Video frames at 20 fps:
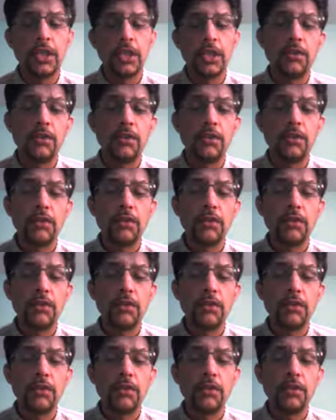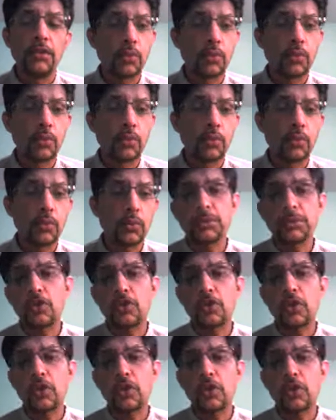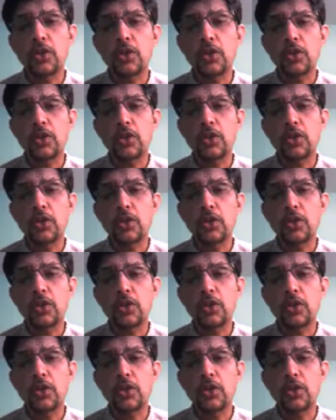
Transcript: with 4 fours and 1 6. But Roston Chase,